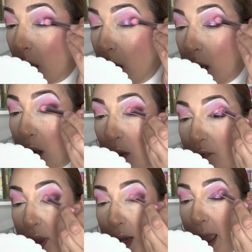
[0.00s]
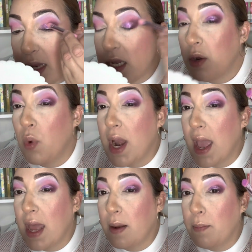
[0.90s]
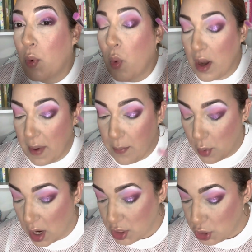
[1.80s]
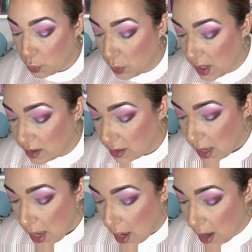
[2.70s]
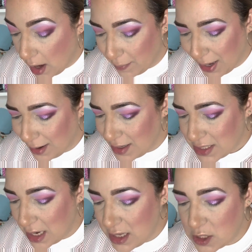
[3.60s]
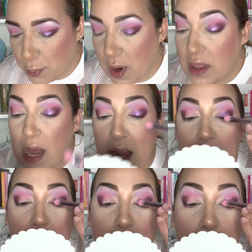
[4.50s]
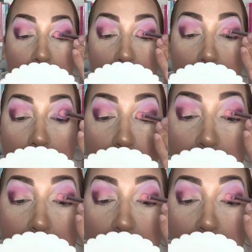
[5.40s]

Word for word: I love it. I did went ahead and wet my brush with any setting spray that I had on